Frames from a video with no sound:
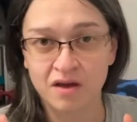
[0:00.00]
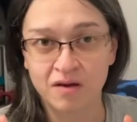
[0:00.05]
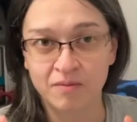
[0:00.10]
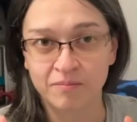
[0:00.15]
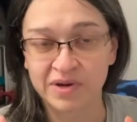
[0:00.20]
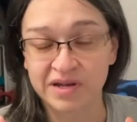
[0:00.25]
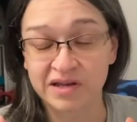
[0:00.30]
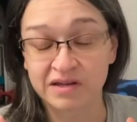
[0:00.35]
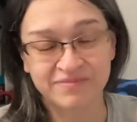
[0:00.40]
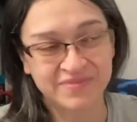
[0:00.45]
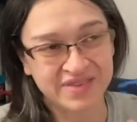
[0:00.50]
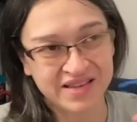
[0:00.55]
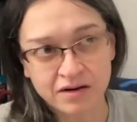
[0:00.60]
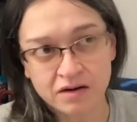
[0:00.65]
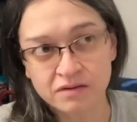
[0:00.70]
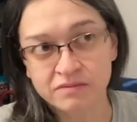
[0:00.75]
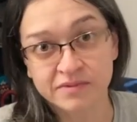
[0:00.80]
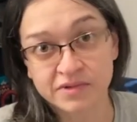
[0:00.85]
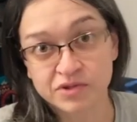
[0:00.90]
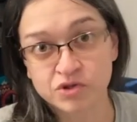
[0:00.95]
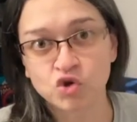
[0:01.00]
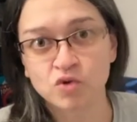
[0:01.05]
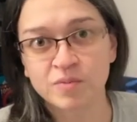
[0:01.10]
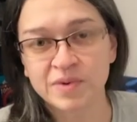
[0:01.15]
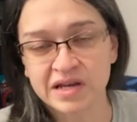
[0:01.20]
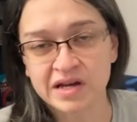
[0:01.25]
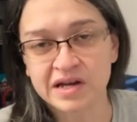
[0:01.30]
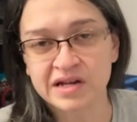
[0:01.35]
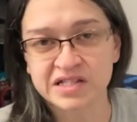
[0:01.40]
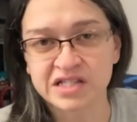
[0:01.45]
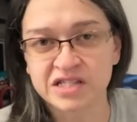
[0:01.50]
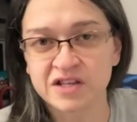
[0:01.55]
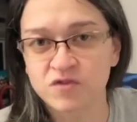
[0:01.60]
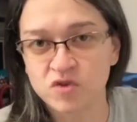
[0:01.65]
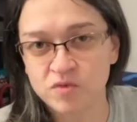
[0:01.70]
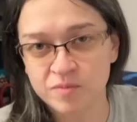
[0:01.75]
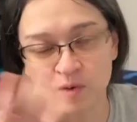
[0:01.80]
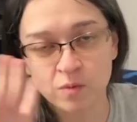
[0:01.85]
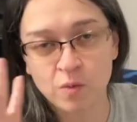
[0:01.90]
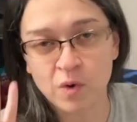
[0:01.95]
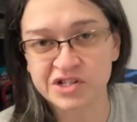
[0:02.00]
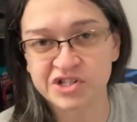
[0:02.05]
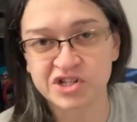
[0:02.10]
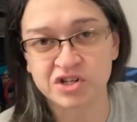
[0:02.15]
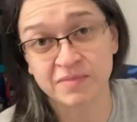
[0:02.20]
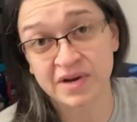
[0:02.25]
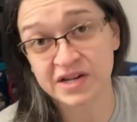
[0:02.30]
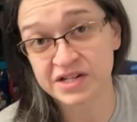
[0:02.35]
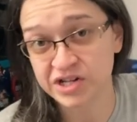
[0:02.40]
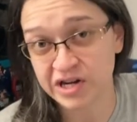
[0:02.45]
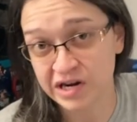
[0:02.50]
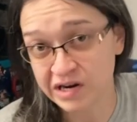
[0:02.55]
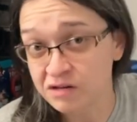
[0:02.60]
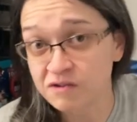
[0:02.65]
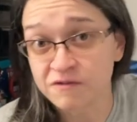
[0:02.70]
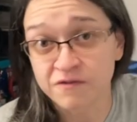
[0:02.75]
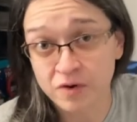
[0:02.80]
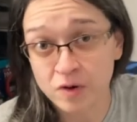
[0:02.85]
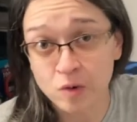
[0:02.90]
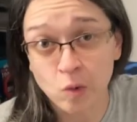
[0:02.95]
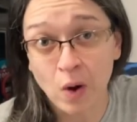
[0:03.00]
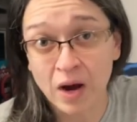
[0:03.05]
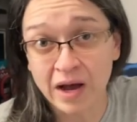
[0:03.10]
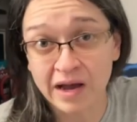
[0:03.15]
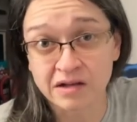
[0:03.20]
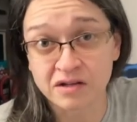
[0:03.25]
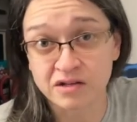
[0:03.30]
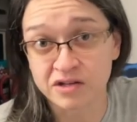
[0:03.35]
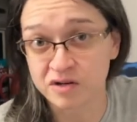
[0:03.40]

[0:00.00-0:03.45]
But yeah, to be honest, if you've been watching my channel for a while,